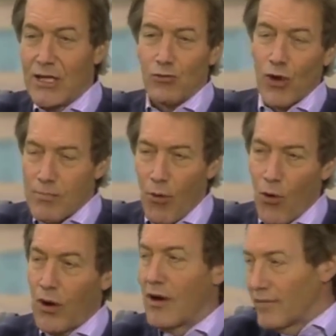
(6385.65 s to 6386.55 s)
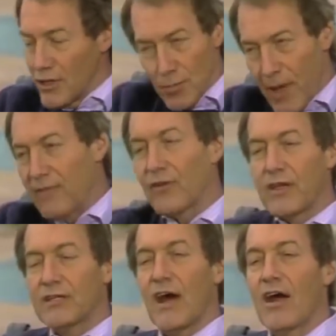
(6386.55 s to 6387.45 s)
is worth more than you paid
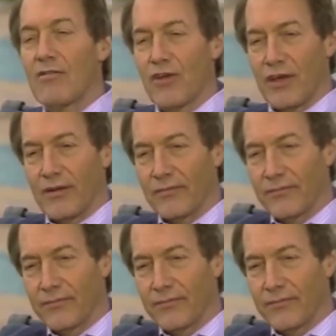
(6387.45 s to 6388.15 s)
for the entire thing.